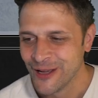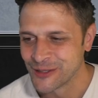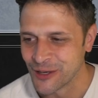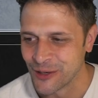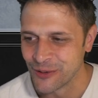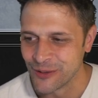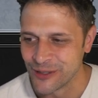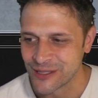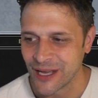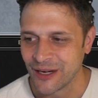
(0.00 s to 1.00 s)
so we
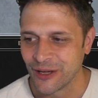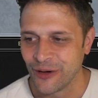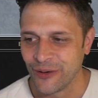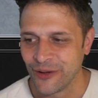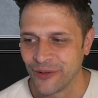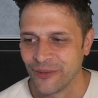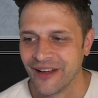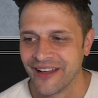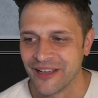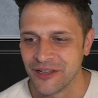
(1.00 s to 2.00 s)
just kind of go all the
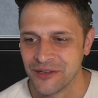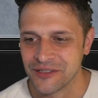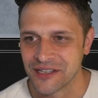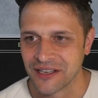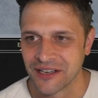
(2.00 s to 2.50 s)
way using a